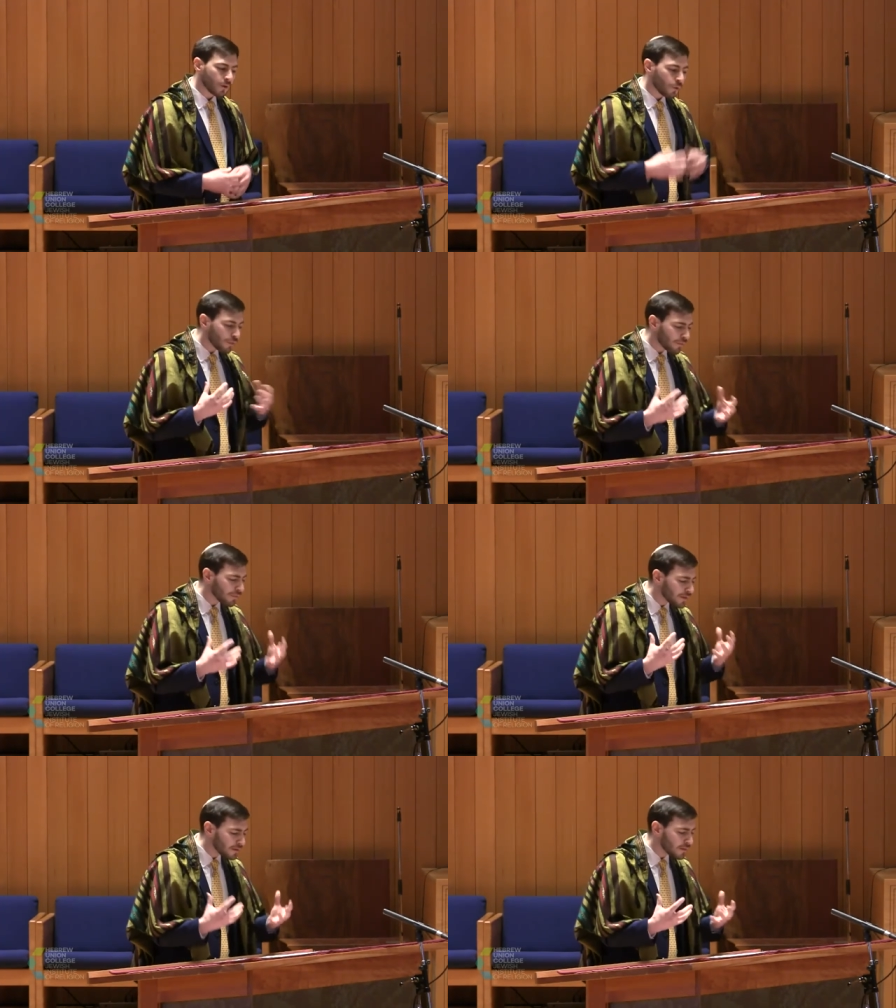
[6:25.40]
Well,
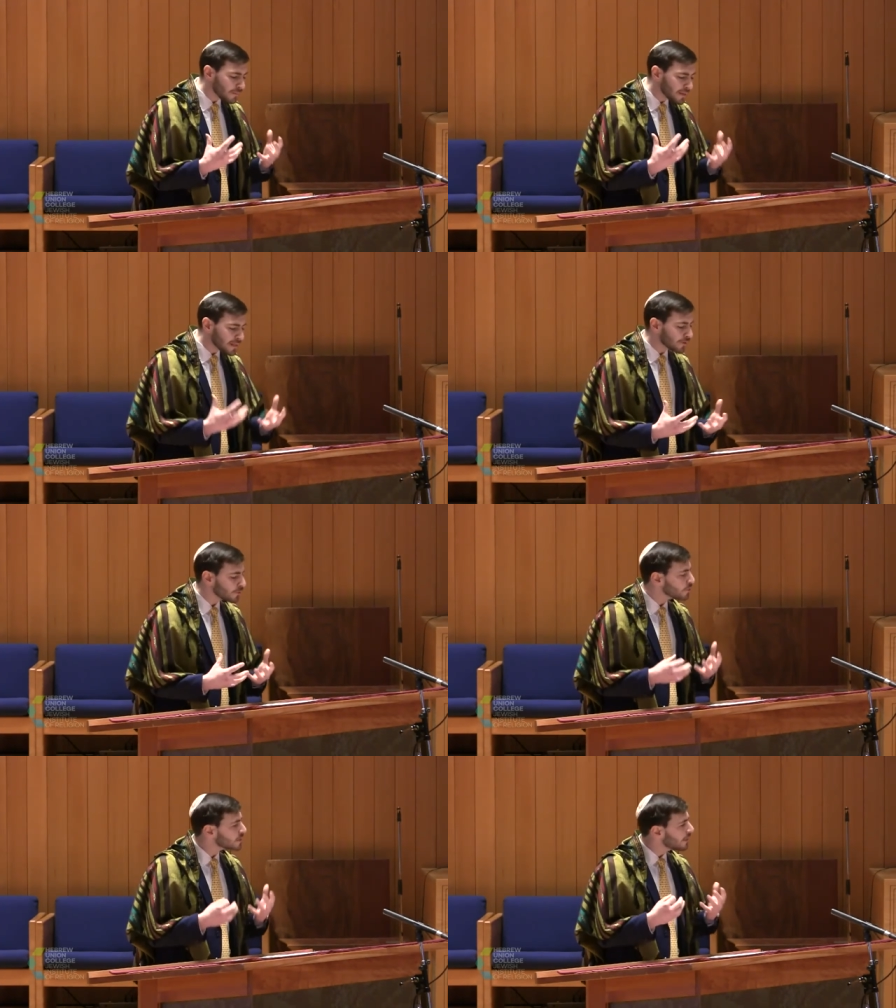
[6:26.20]
the
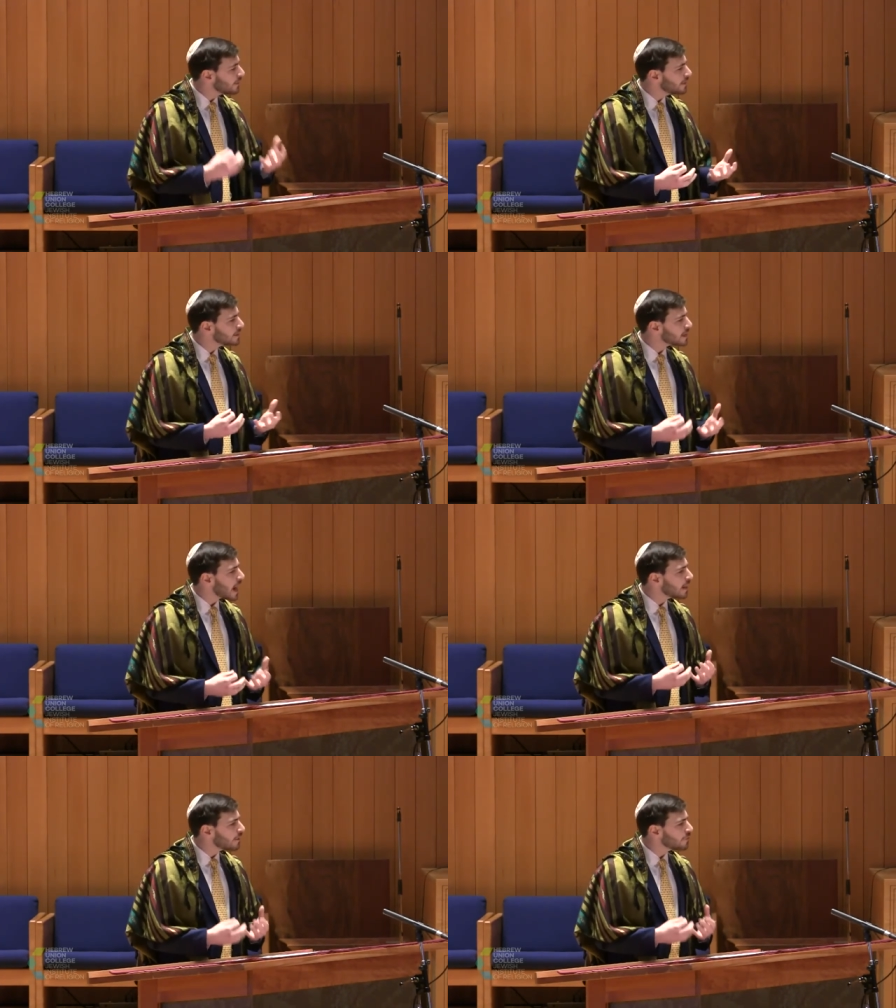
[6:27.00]
materials and the
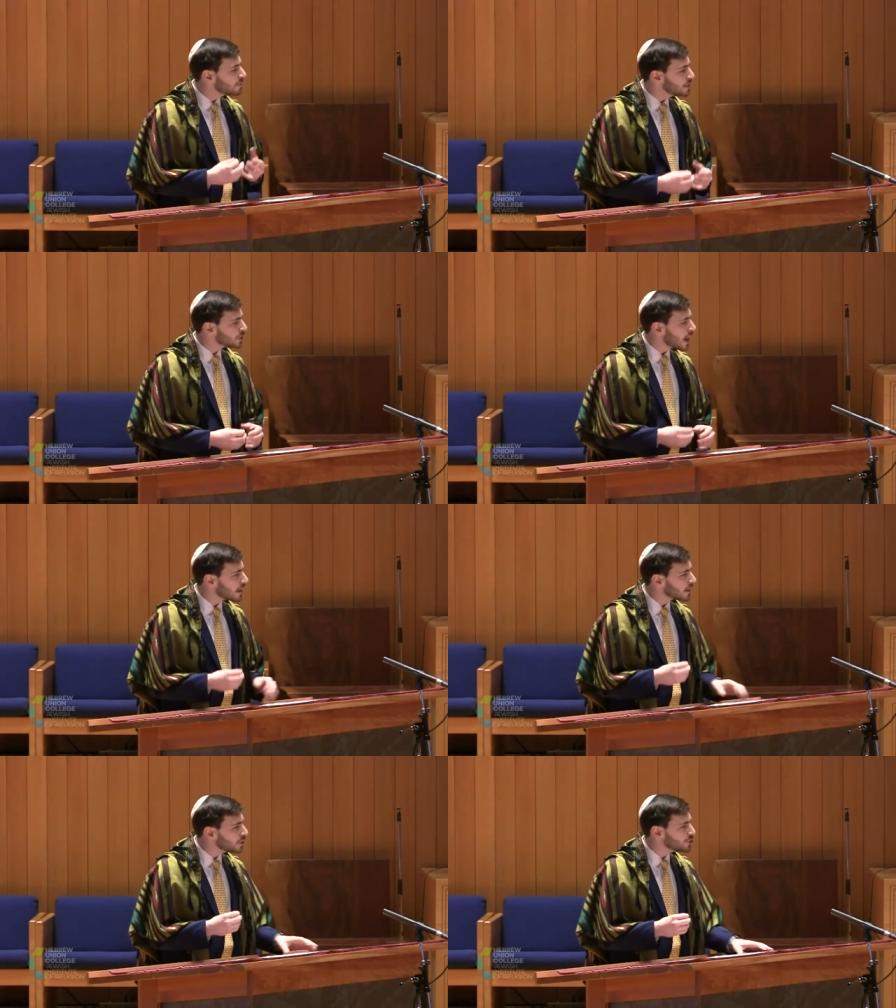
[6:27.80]
design of the
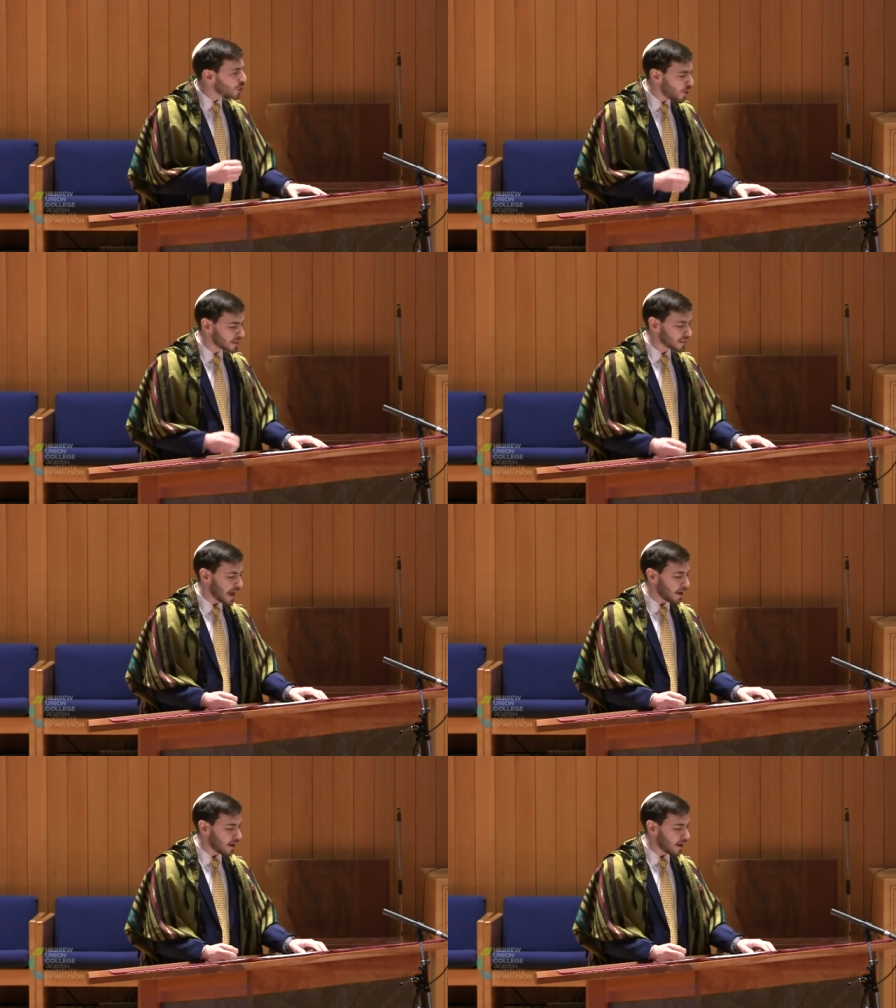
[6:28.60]
Mishkan can show us